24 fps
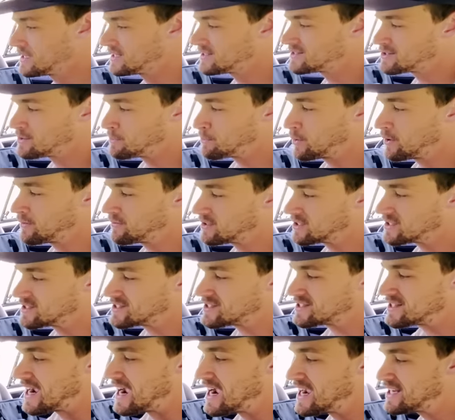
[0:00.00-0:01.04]
It's the perfect
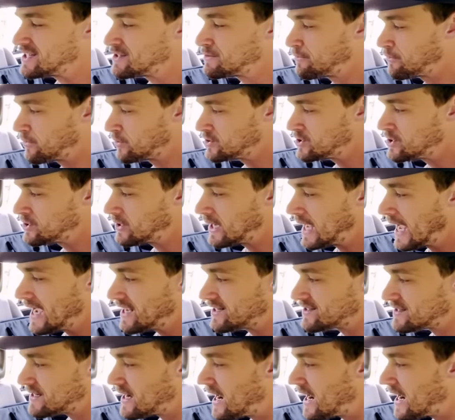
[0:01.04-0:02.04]
size for two cast